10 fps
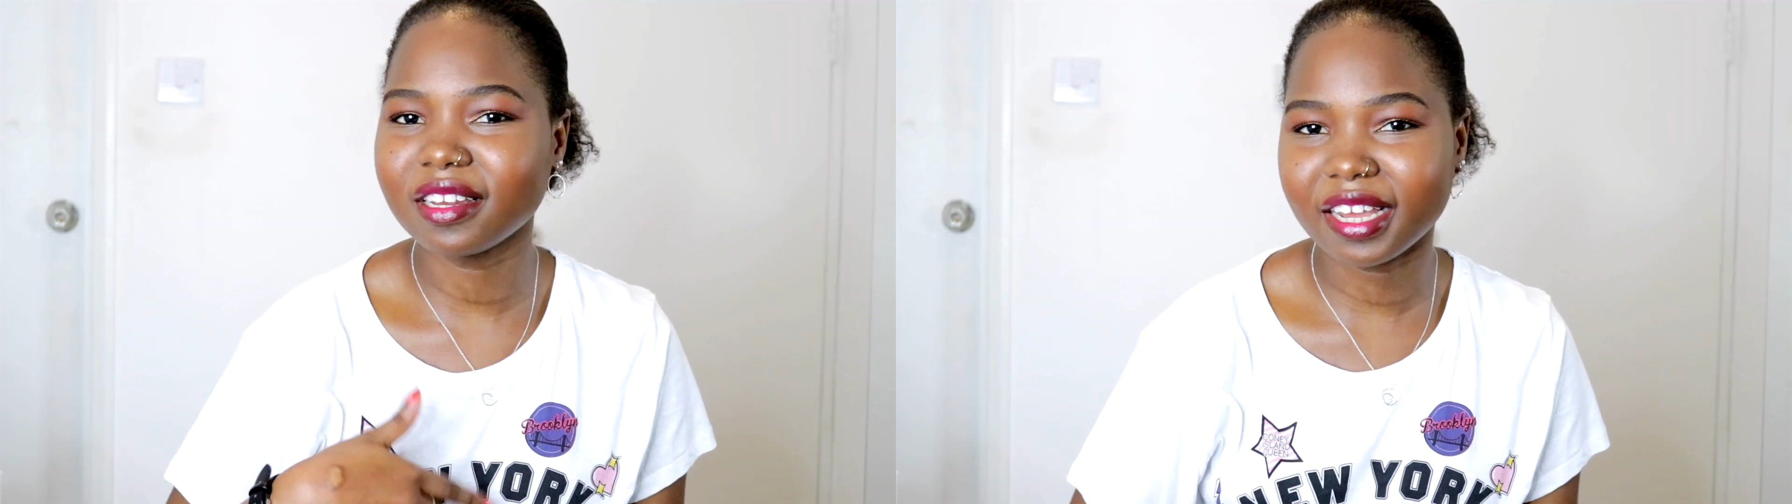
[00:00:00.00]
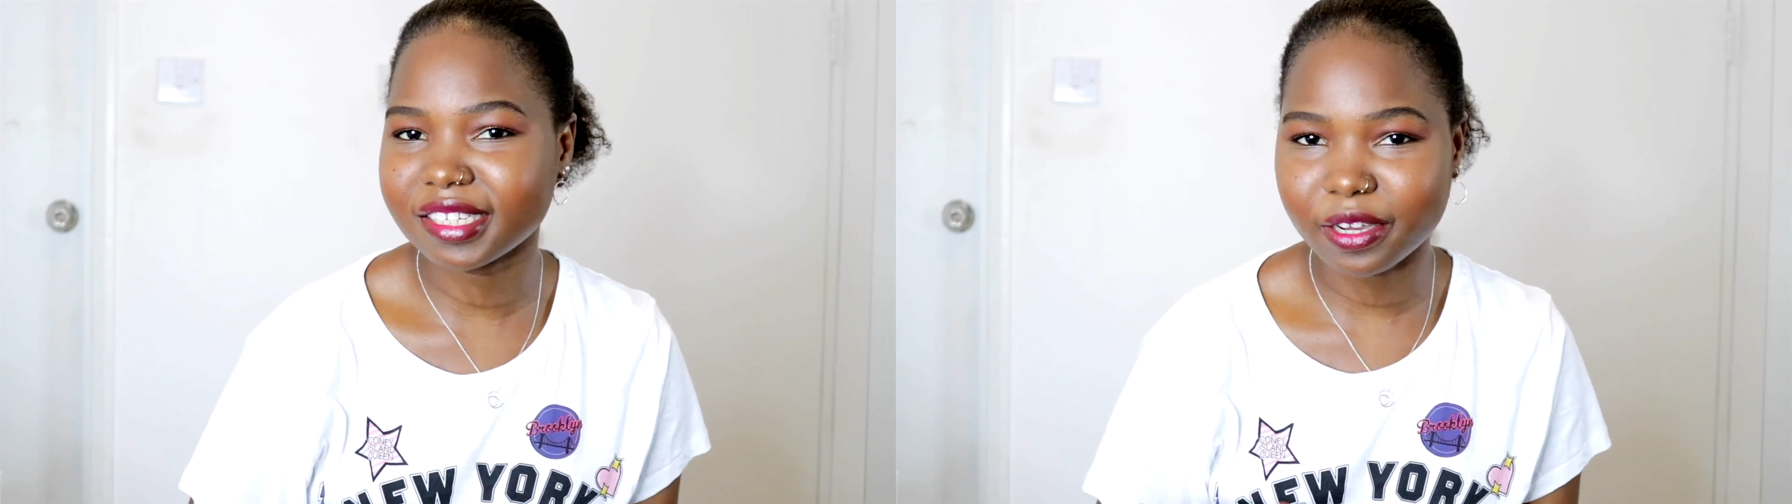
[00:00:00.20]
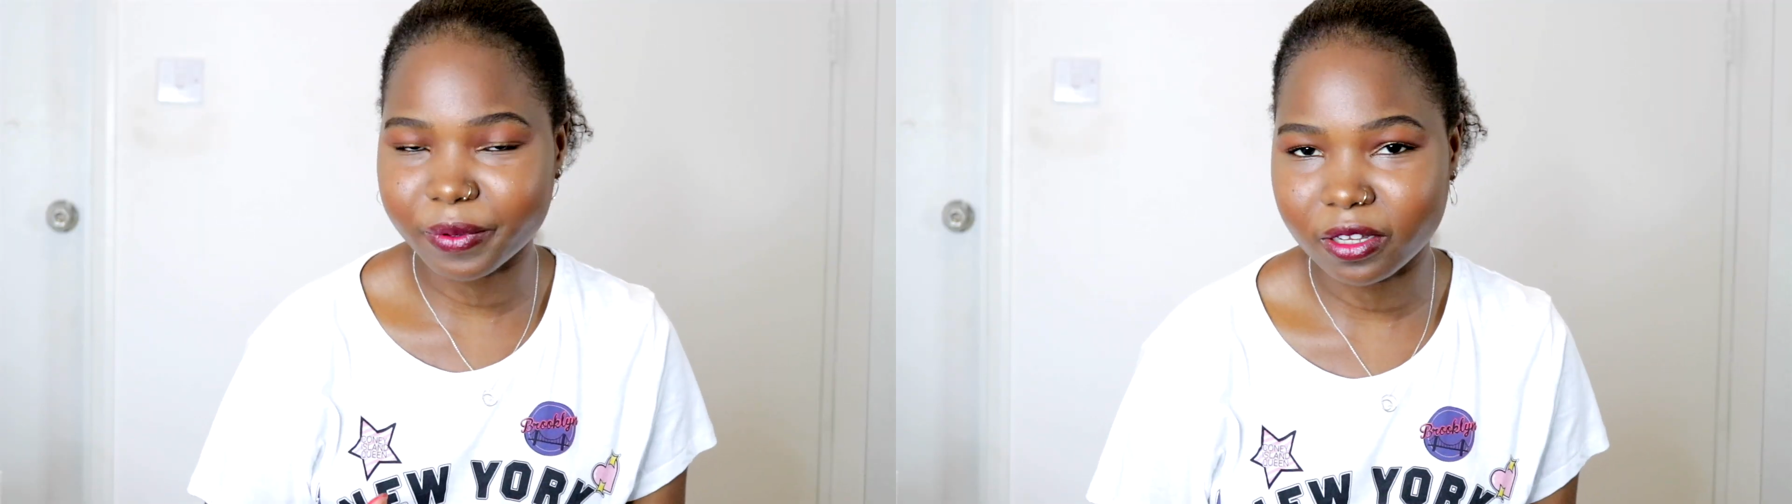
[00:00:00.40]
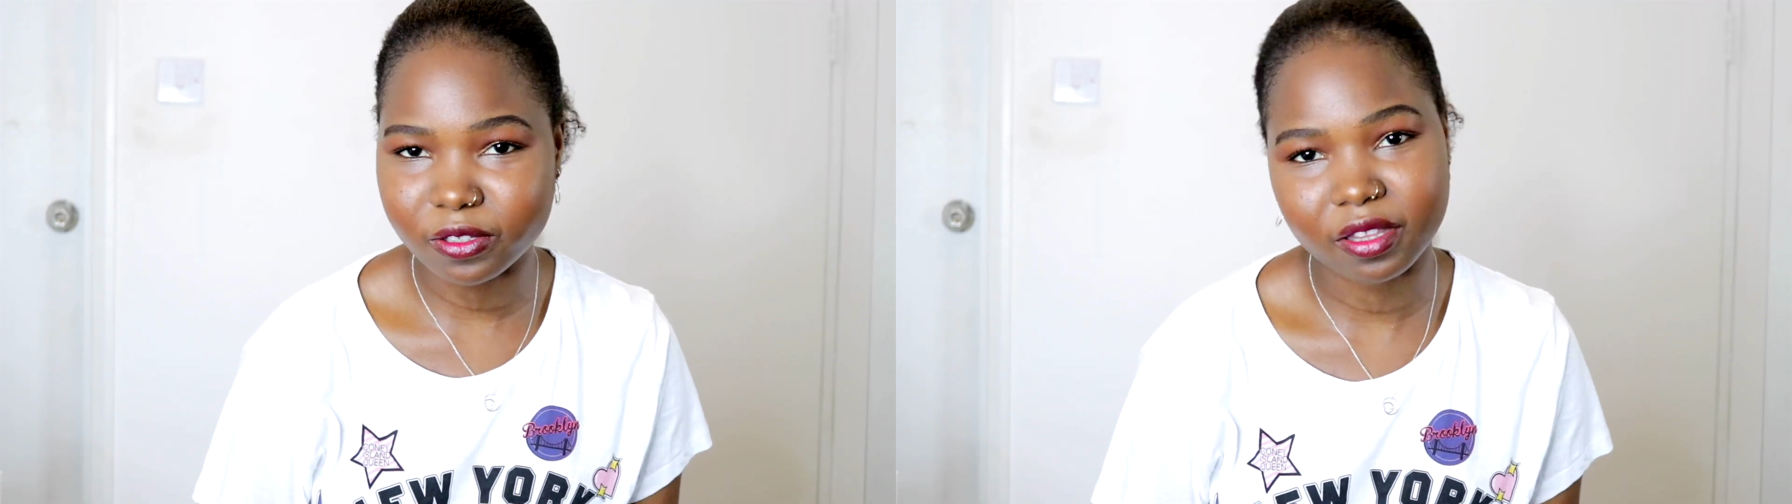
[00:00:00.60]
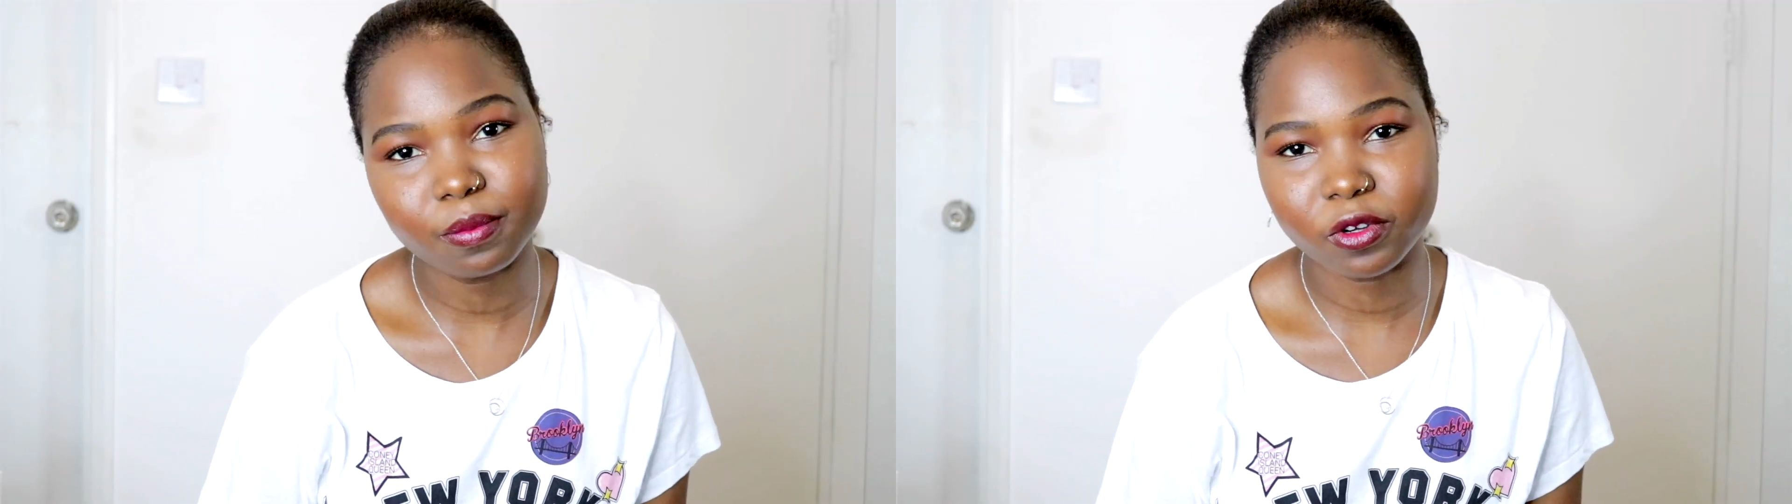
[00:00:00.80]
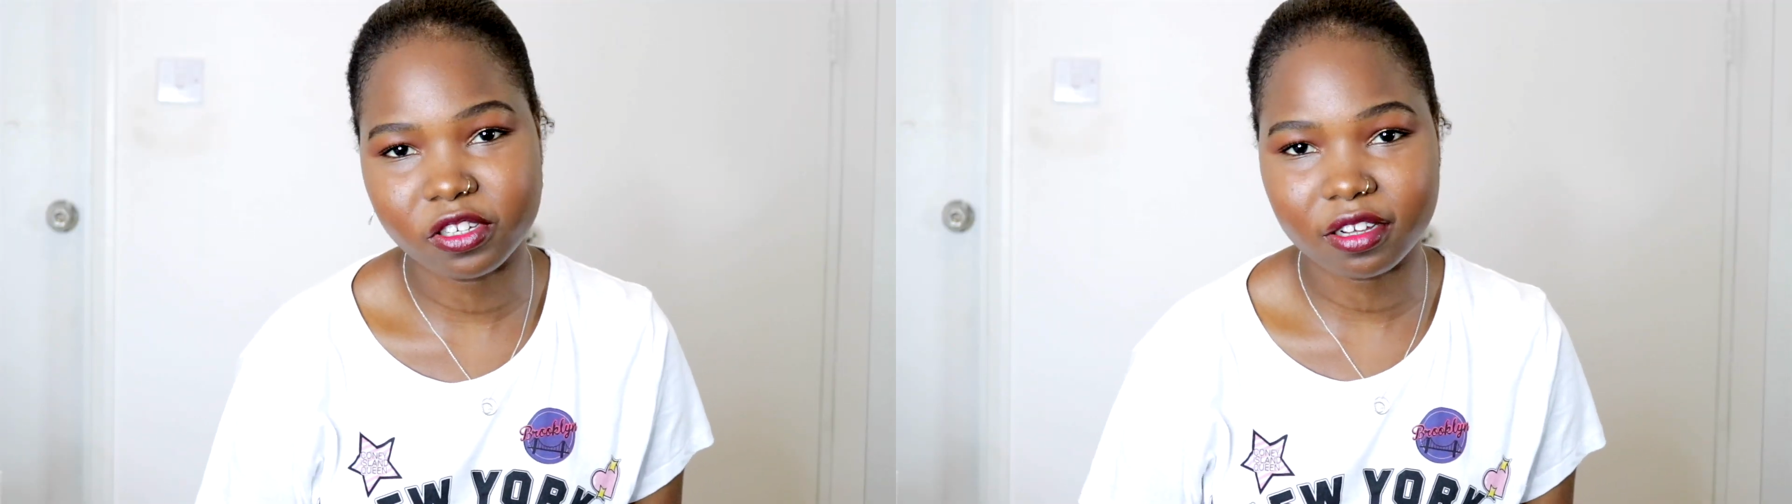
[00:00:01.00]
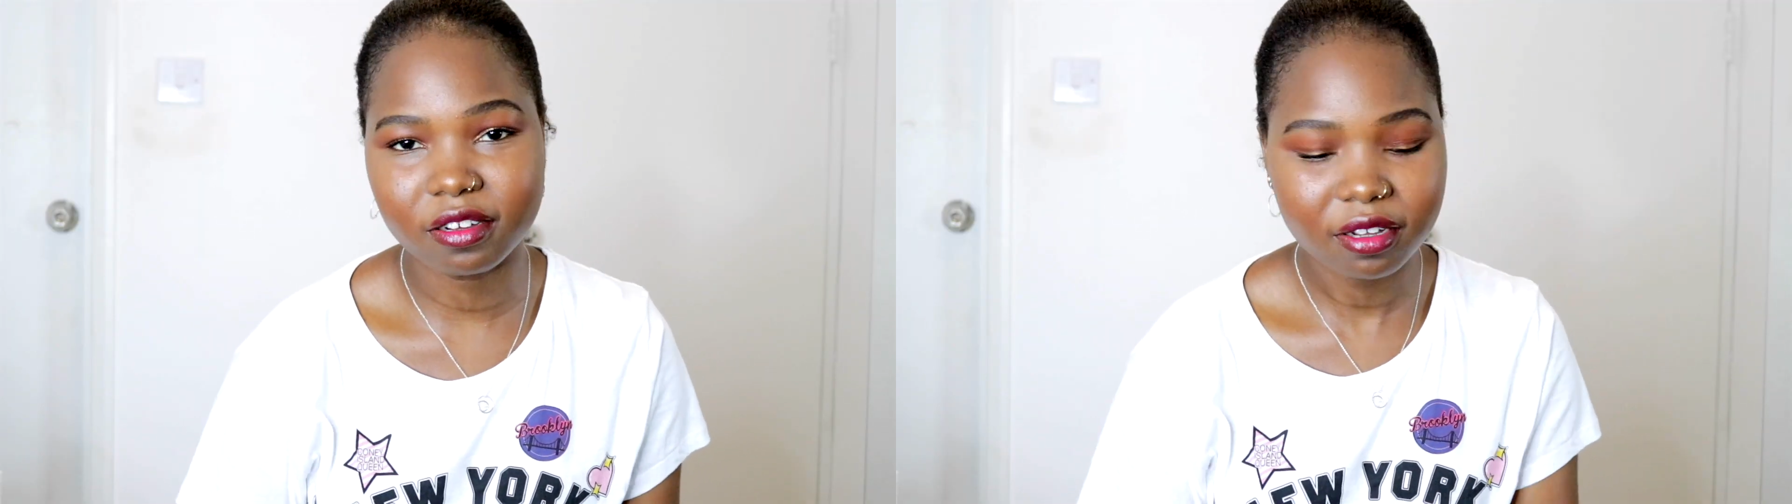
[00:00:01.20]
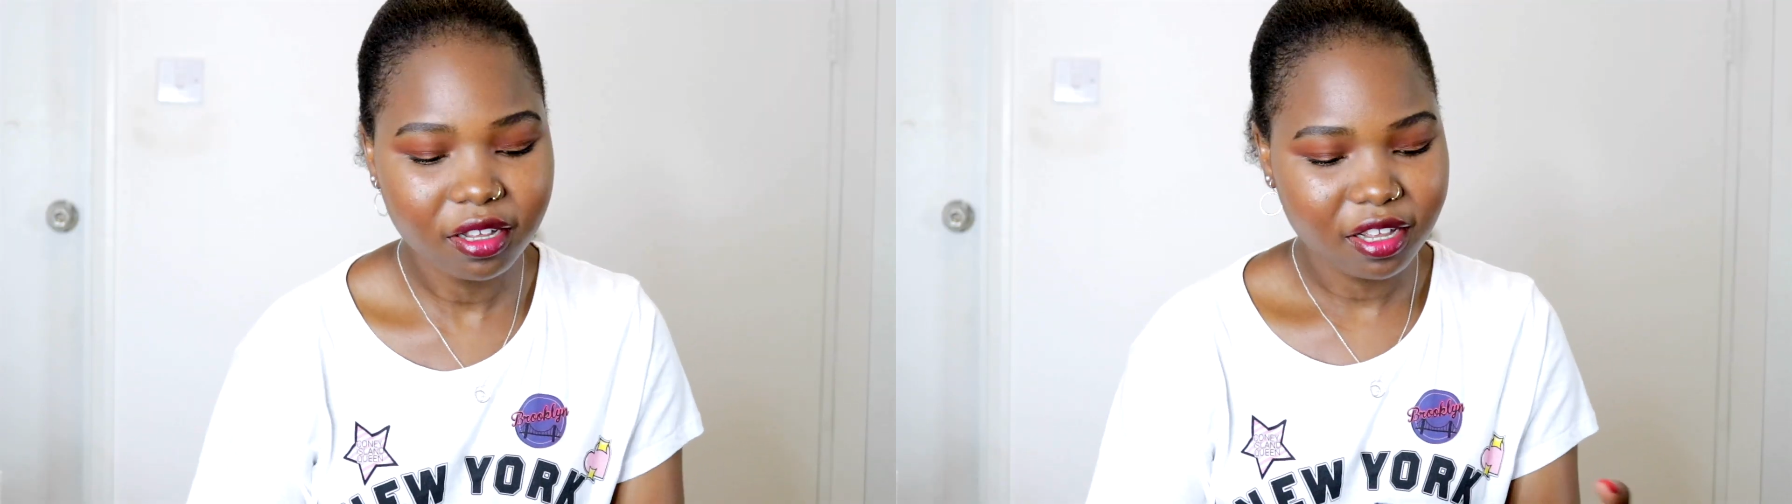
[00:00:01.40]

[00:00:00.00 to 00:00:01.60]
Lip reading: liked how it looked on the model.